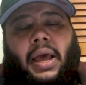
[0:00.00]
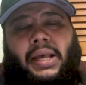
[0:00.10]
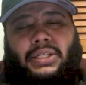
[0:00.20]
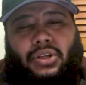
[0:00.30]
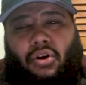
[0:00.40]

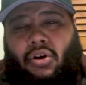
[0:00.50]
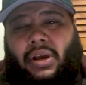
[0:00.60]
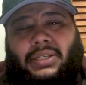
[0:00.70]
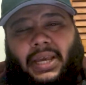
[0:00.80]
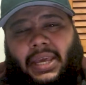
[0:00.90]
As long
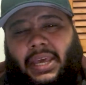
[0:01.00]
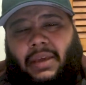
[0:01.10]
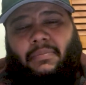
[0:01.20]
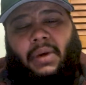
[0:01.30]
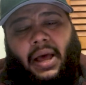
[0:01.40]
as I
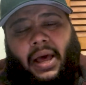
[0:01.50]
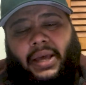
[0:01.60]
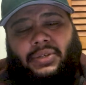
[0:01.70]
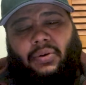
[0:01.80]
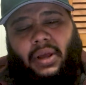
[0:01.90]
keep my
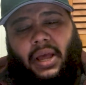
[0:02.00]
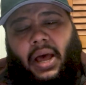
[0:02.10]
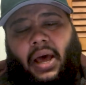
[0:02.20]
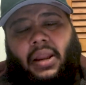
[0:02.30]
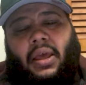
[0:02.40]
eyes on
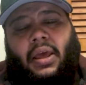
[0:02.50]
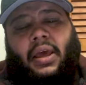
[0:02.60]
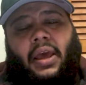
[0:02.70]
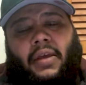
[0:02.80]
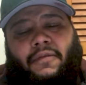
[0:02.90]
God
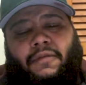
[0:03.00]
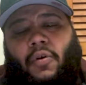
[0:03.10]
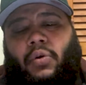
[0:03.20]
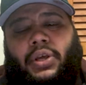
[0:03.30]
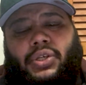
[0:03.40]
and
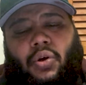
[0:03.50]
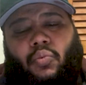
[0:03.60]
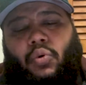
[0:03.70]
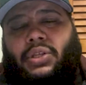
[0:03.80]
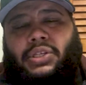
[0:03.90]
focus
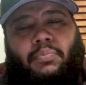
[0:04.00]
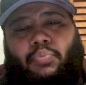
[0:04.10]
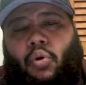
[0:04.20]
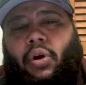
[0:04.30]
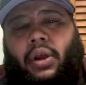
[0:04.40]
on what's
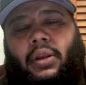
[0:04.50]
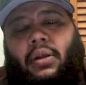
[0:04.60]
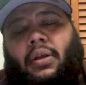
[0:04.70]
important.